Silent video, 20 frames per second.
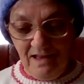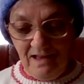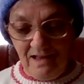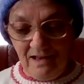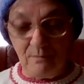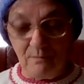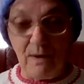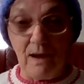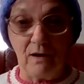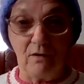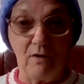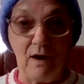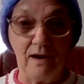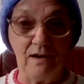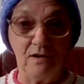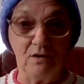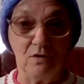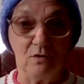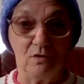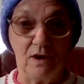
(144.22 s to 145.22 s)
and my
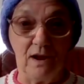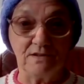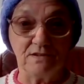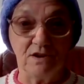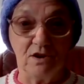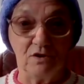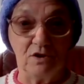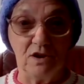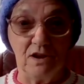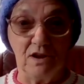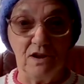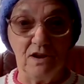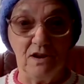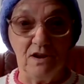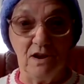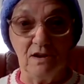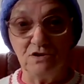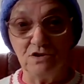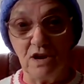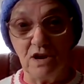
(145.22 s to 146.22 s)
granddaughter's not
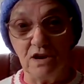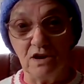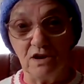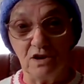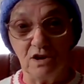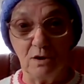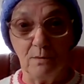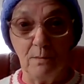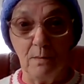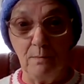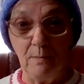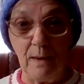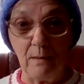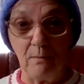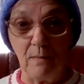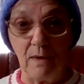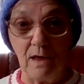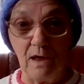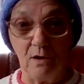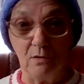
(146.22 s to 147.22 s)
keen, and she could come and
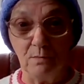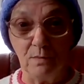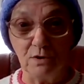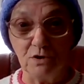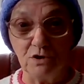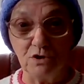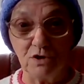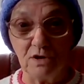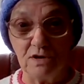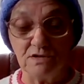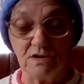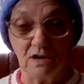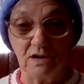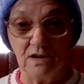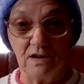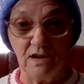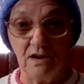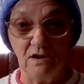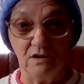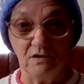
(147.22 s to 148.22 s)
pick me up, but she's not
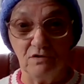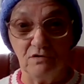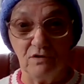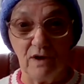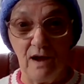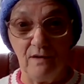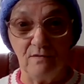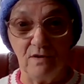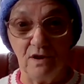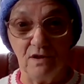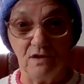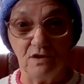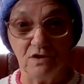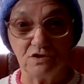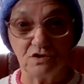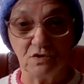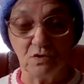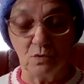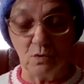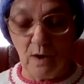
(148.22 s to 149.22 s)
keen on driving in the
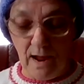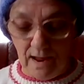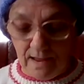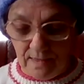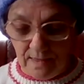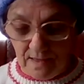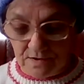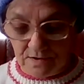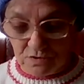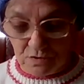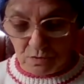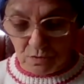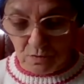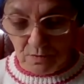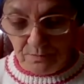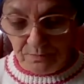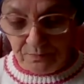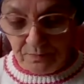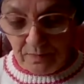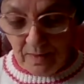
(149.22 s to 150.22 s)
snow either. So,
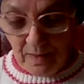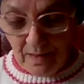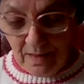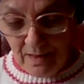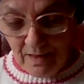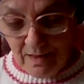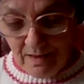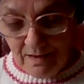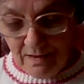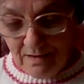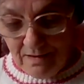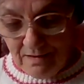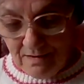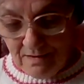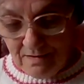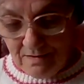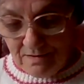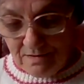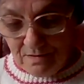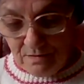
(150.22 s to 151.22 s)

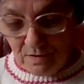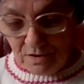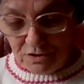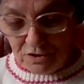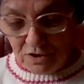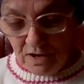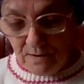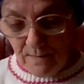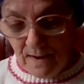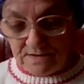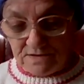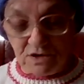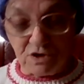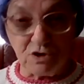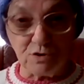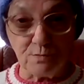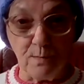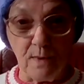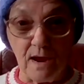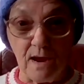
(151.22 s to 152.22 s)
well, she
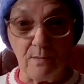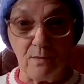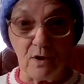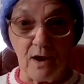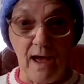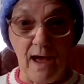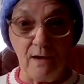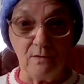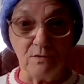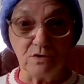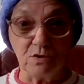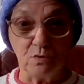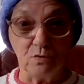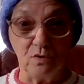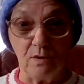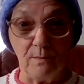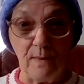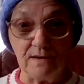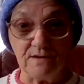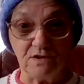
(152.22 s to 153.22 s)
messaged me, but I was
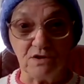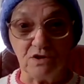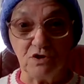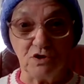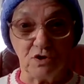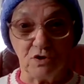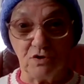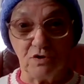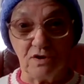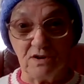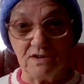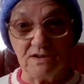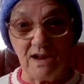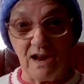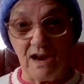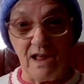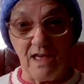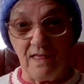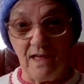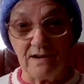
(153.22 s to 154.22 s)
going to message her and
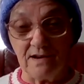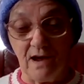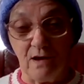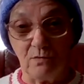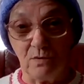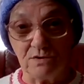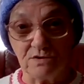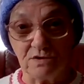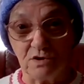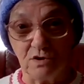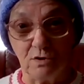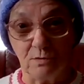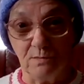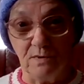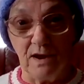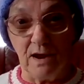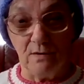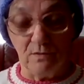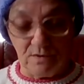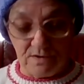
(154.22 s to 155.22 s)
tell her that I was
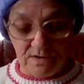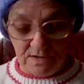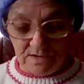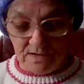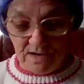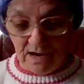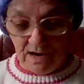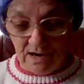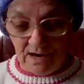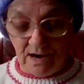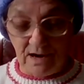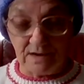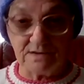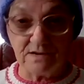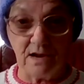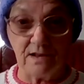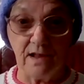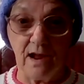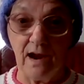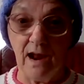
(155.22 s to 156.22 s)
come down today, and I
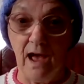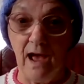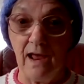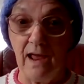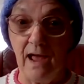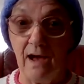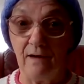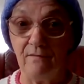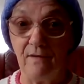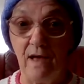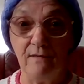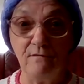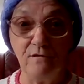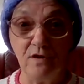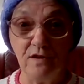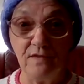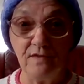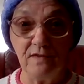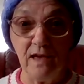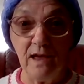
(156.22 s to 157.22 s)
said that I have
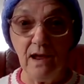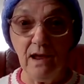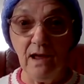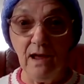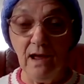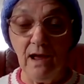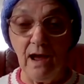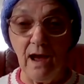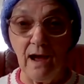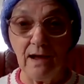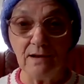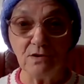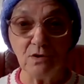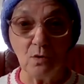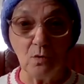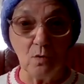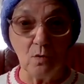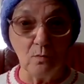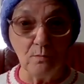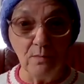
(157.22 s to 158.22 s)
everything at
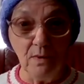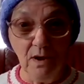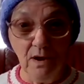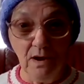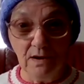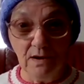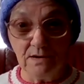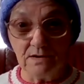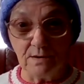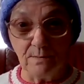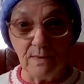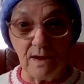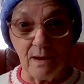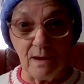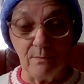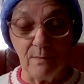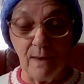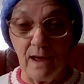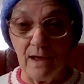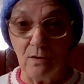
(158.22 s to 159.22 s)
home to
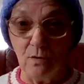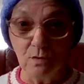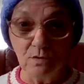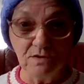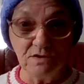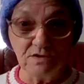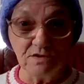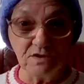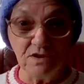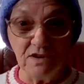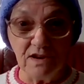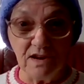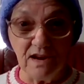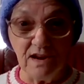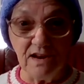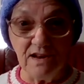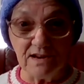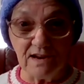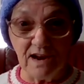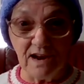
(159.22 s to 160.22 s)
make my own
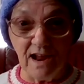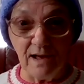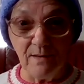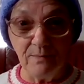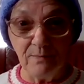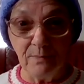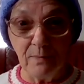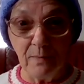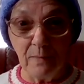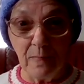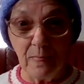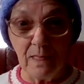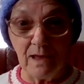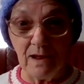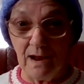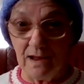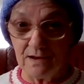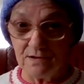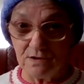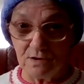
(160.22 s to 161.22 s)
Sunday dinner,
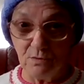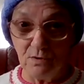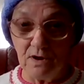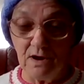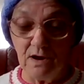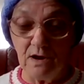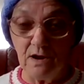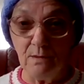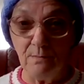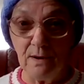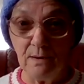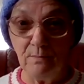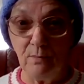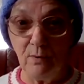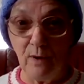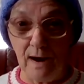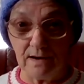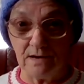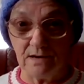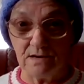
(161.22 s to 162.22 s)
and I do need a bit of
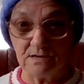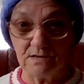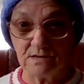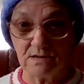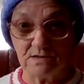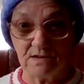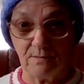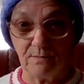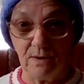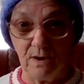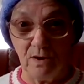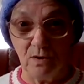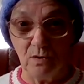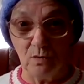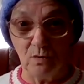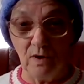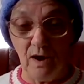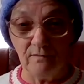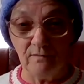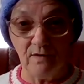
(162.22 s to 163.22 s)
practice because I've been
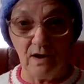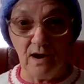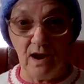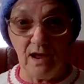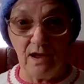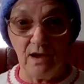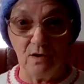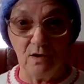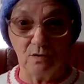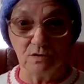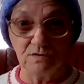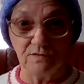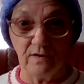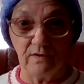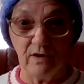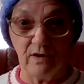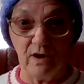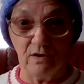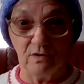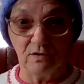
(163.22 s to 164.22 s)
going having it at yours
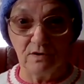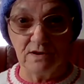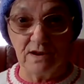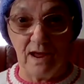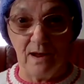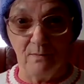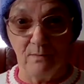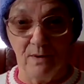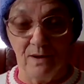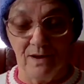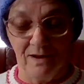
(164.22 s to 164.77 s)
for a long time.